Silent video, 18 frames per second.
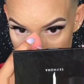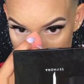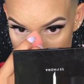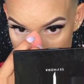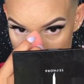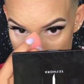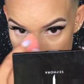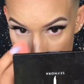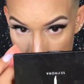
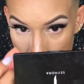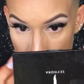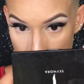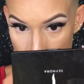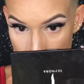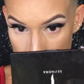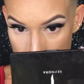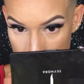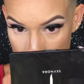setting
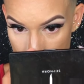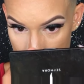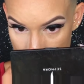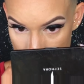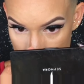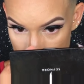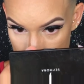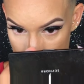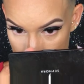in
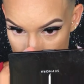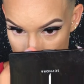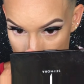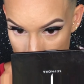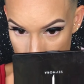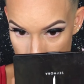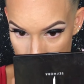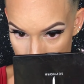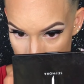
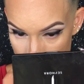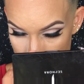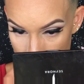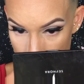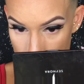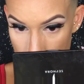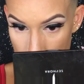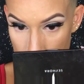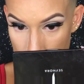
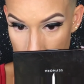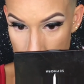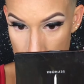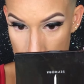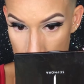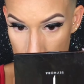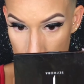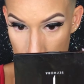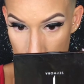my
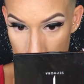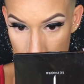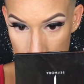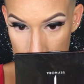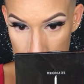concealer.